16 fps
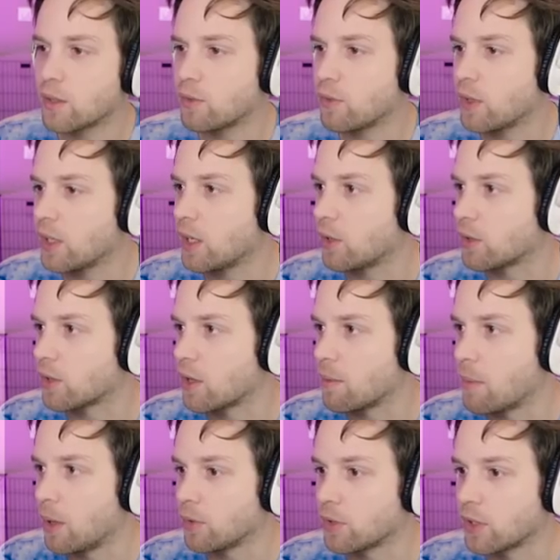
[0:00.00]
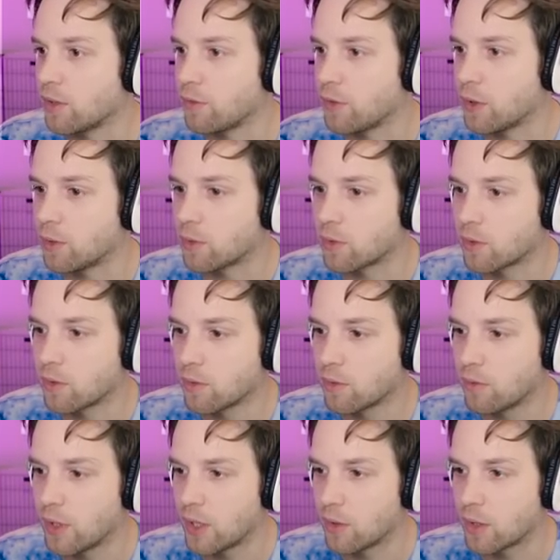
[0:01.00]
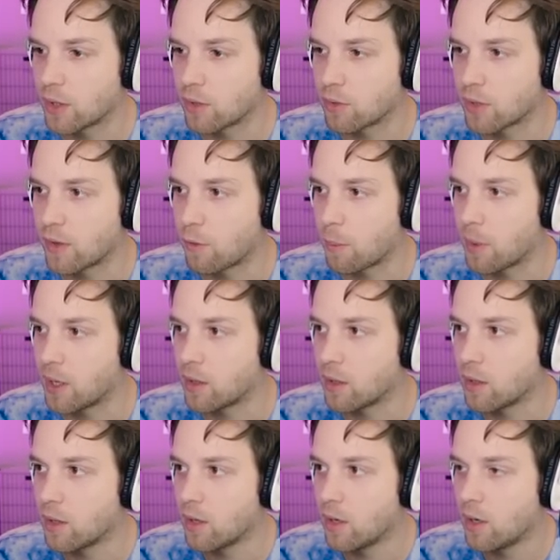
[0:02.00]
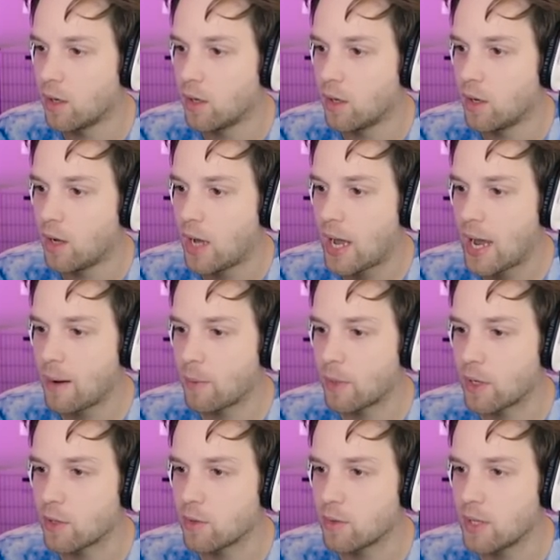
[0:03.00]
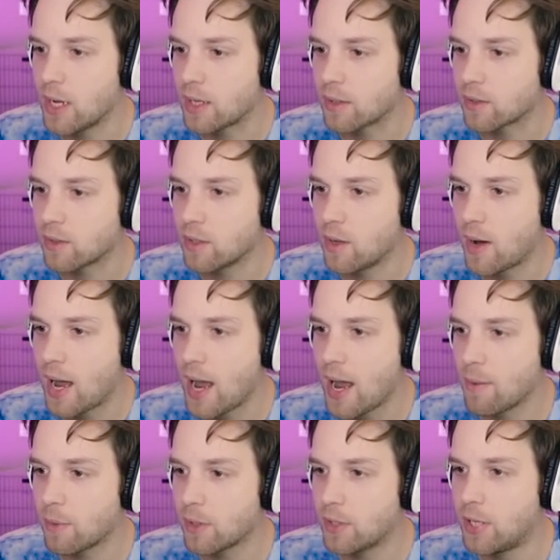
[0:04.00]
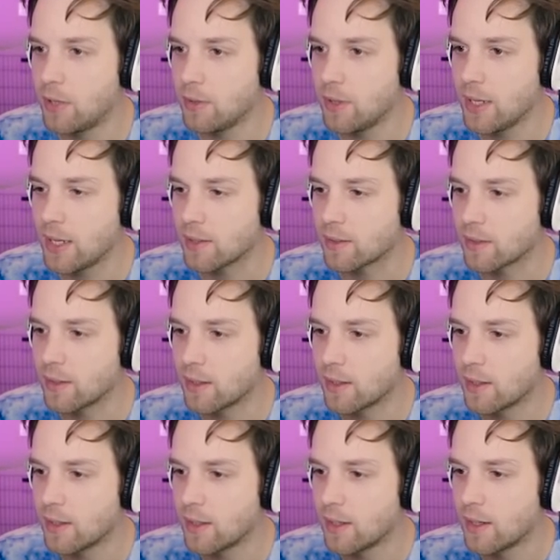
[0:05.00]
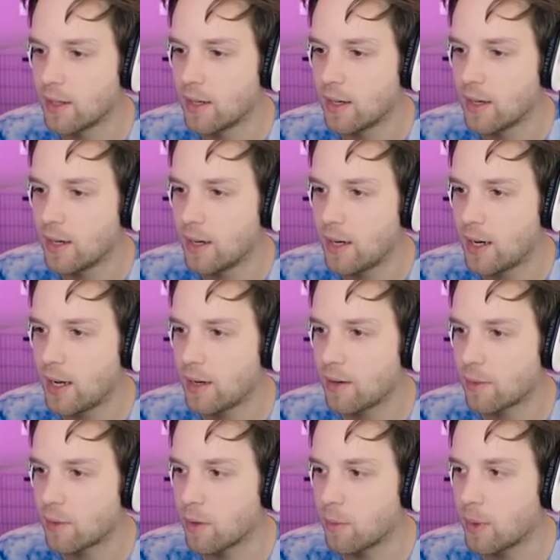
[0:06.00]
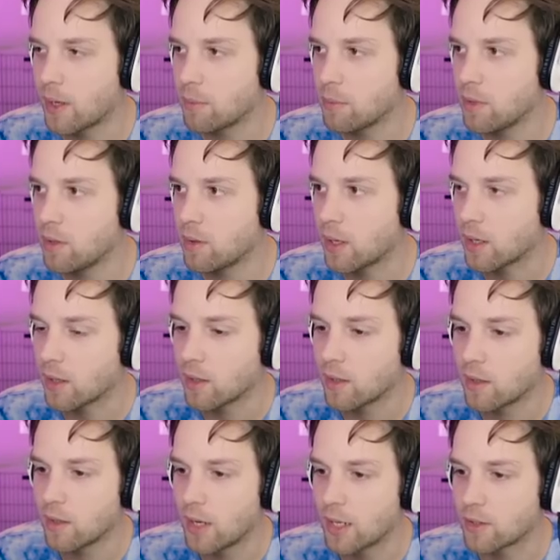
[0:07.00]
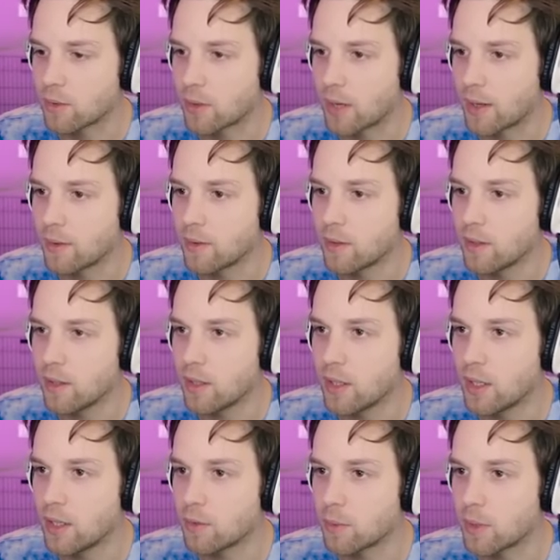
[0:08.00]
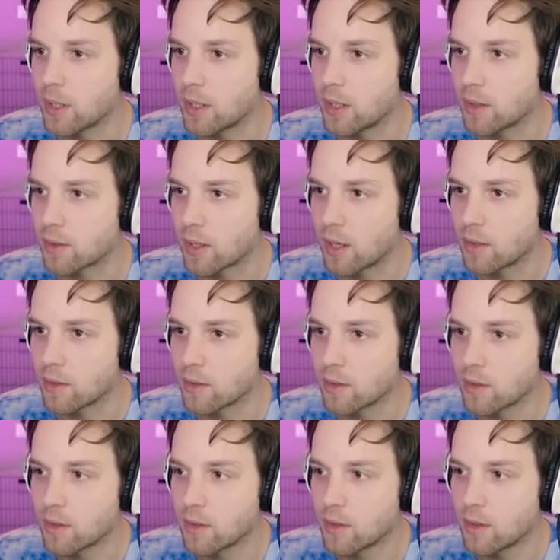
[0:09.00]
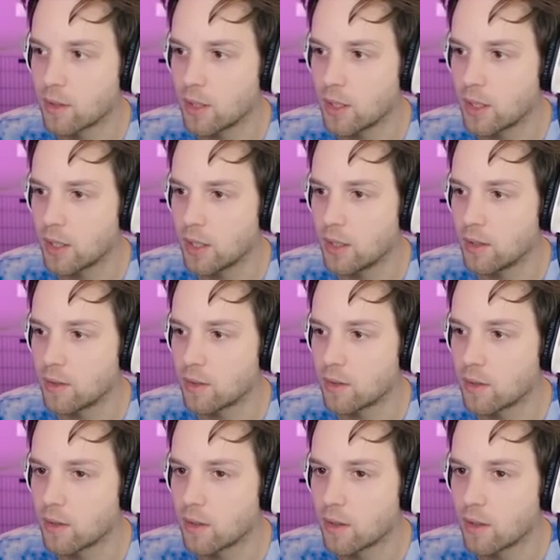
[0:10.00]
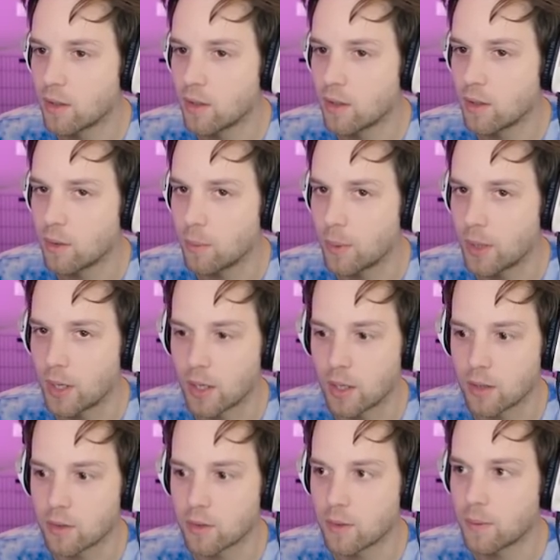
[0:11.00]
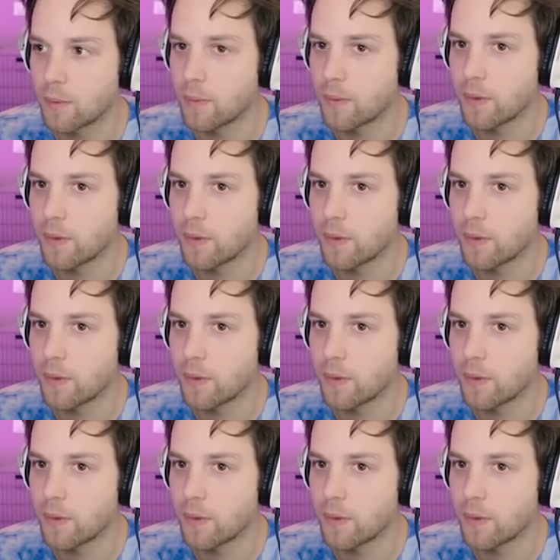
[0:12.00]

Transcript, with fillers: This video is the most confused video that there's ever been. I want to do this. No, I want to do this. I don't know what I'm doing. That's okay. It is what it is, guys. It is what it is.